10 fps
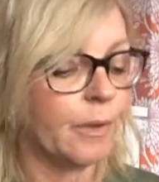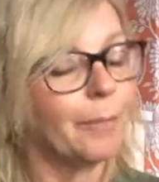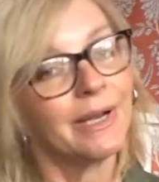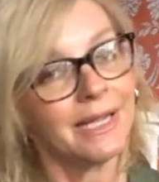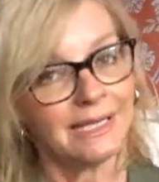
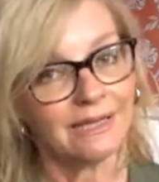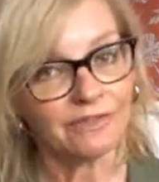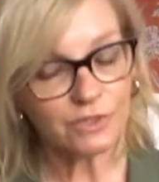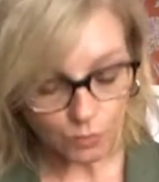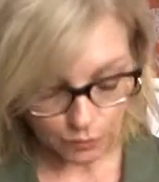But I love
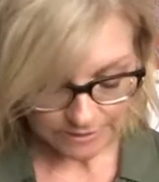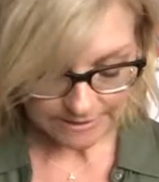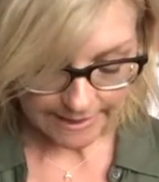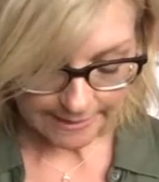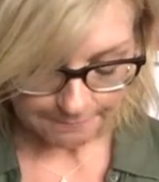it all the
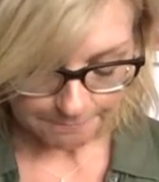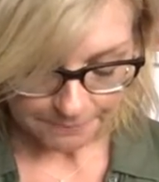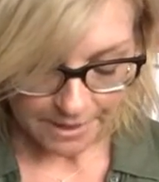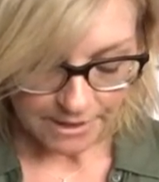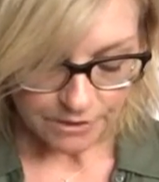same.
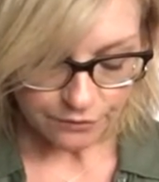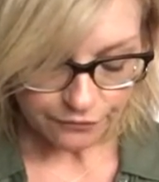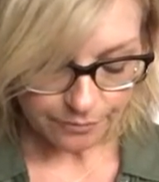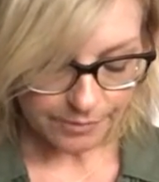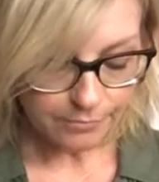So for
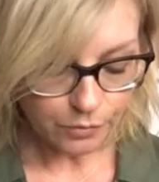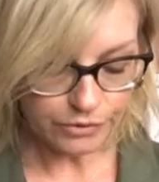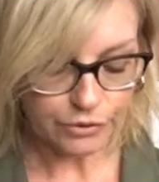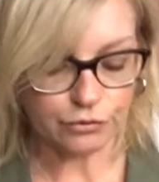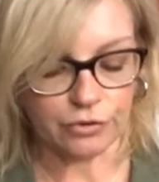my
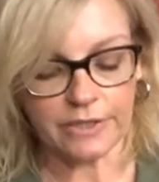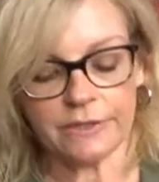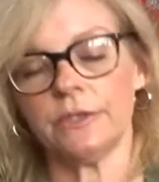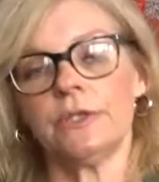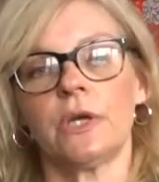
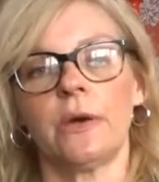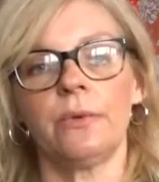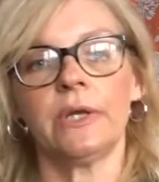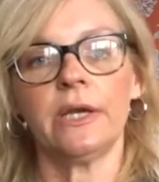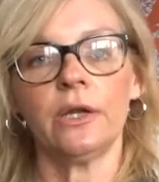moisturizers, I
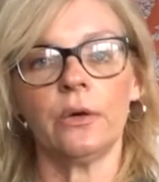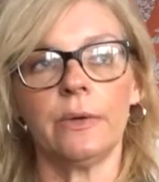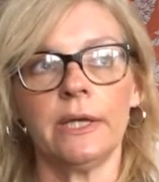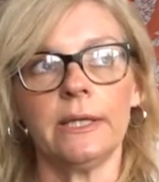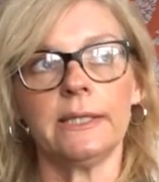would then go
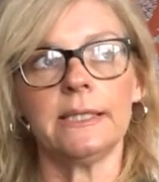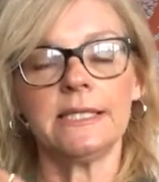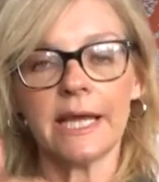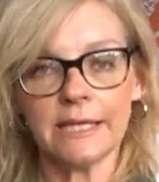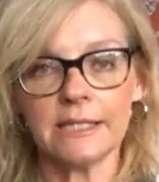in the
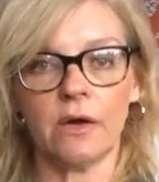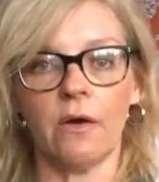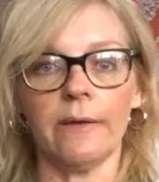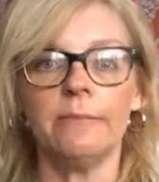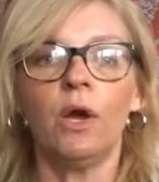
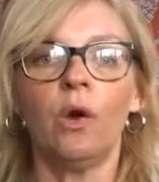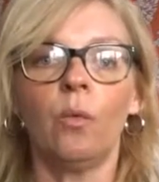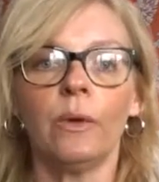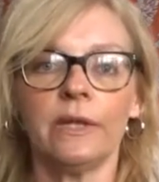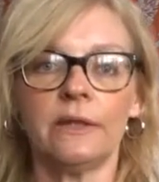daytime
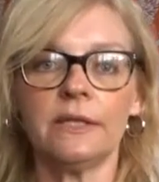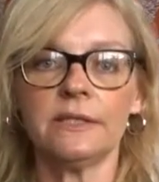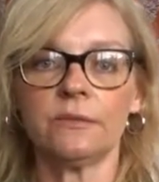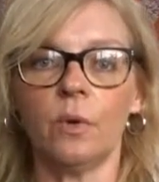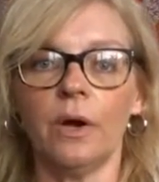with
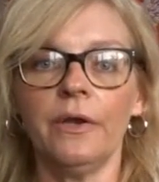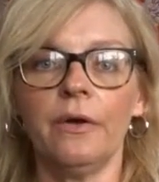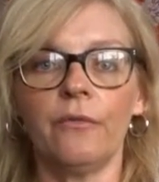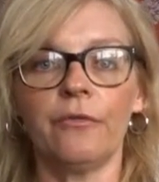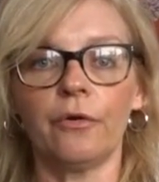this
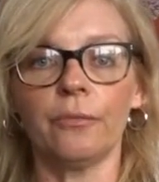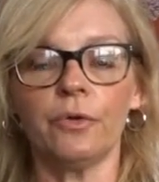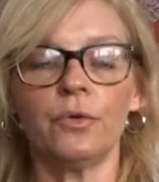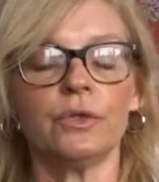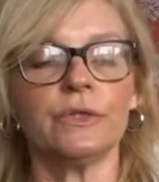one from
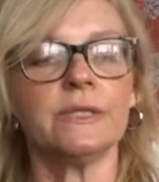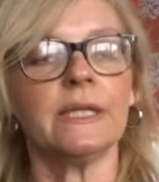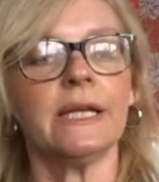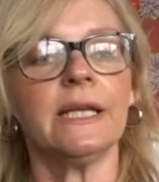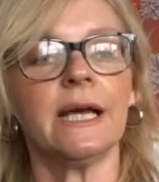
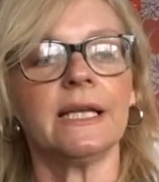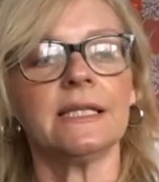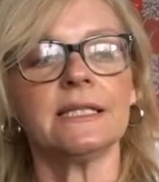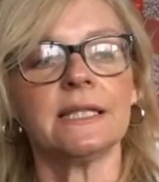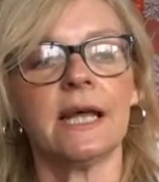YourGoodSkin, and
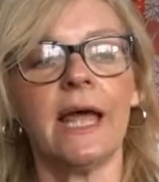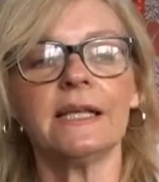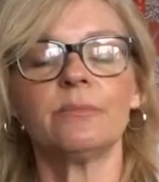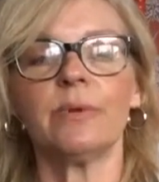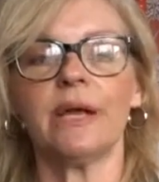it's their
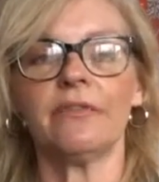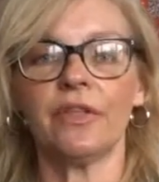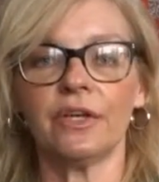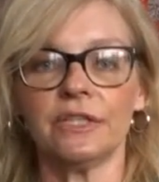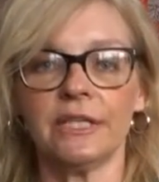SPF
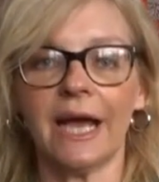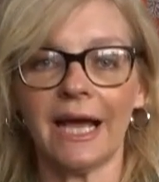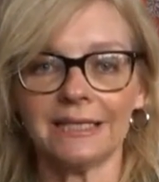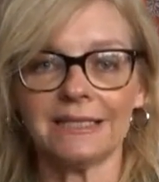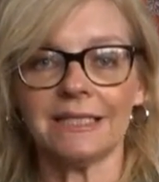30
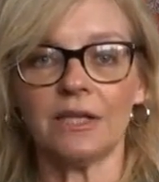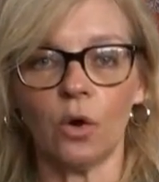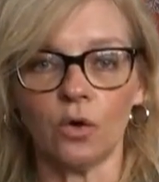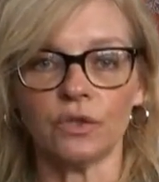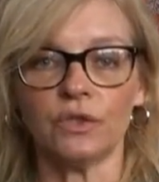
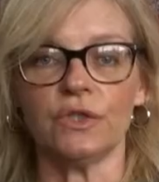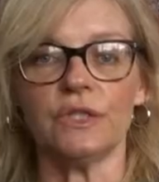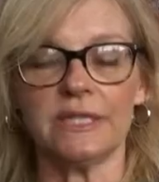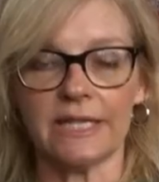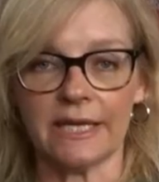
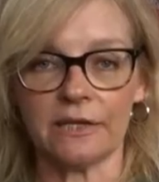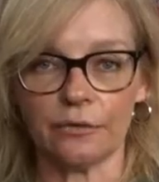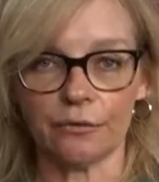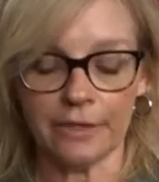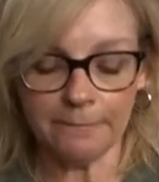Antioxidant Day
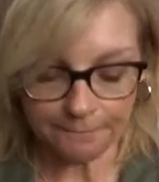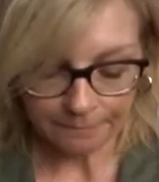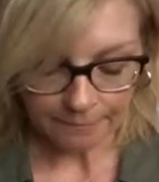Cream.